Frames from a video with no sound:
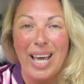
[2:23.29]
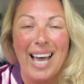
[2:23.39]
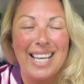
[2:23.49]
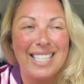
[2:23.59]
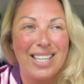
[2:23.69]
that
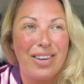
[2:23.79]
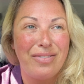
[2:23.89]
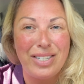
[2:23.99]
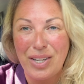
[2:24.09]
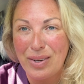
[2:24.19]
has a
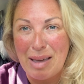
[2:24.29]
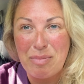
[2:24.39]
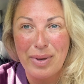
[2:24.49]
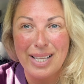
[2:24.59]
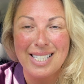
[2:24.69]
video
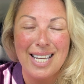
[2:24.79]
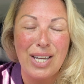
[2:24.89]
capability,